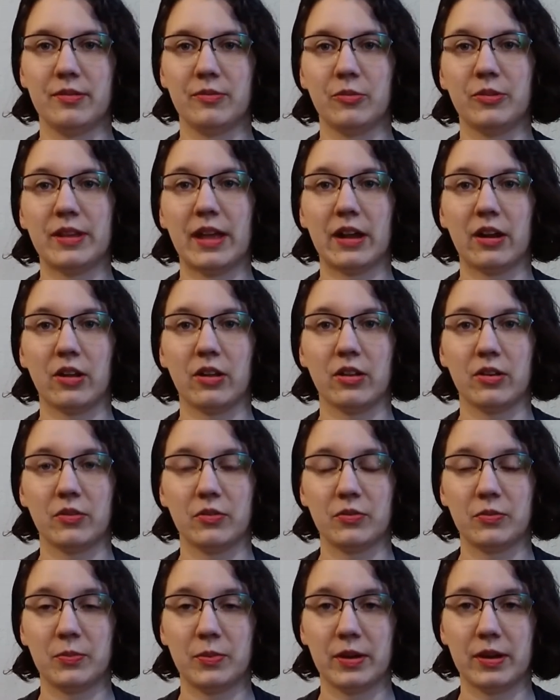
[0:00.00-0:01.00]
well, not all
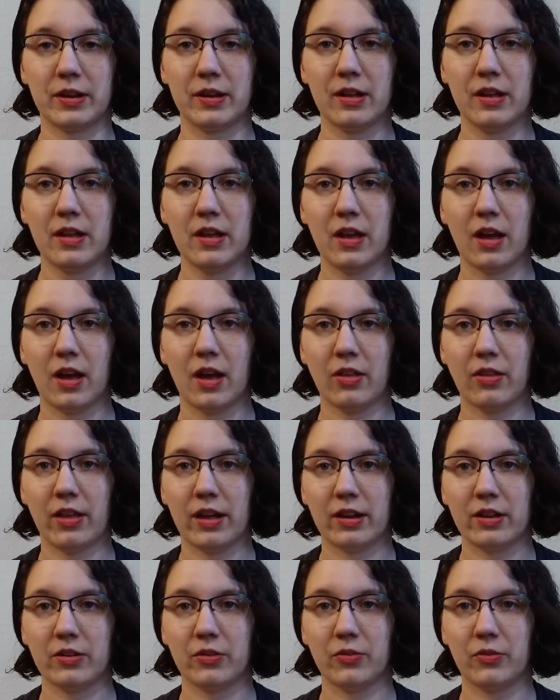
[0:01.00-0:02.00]
of, but a
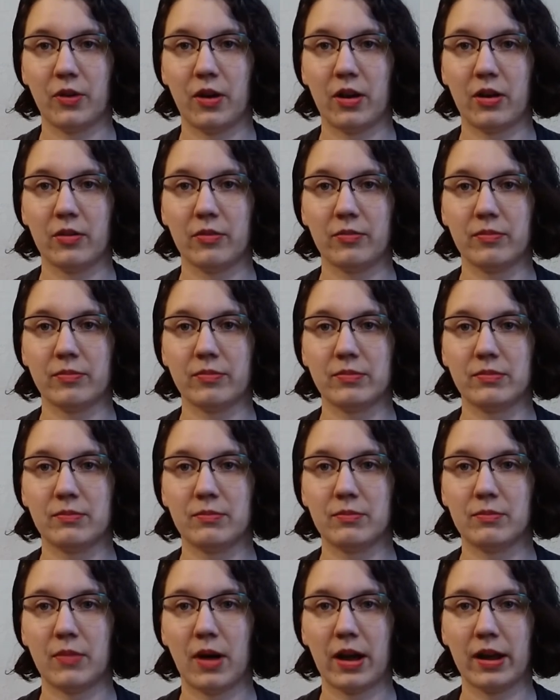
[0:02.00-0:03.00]
lot of
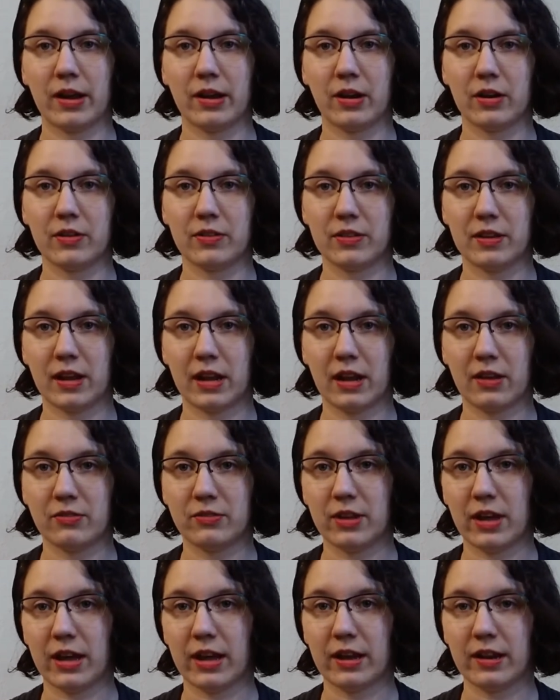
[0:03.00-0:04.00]
my yarns that I have
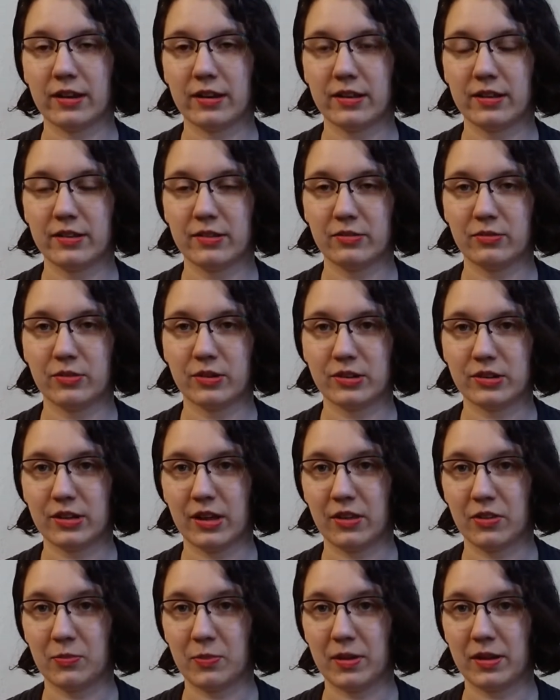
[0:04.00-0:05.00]
dyed, which
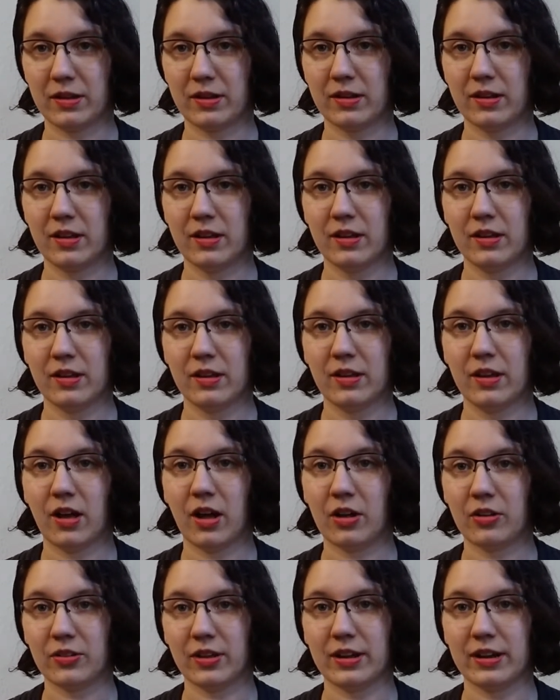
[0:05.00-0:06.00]
has been
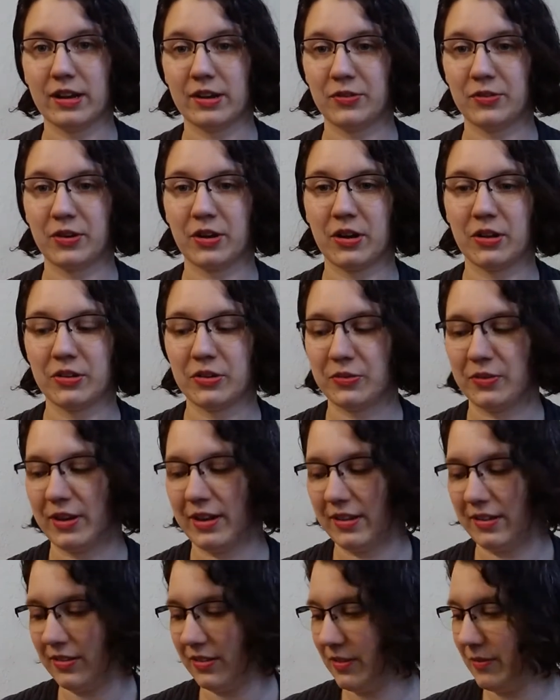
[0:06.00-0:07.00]
a lot of different
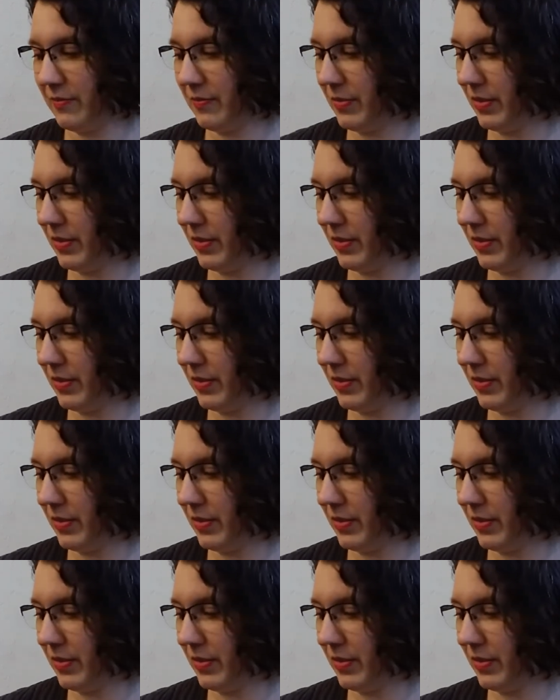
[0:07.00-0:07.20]
colorways.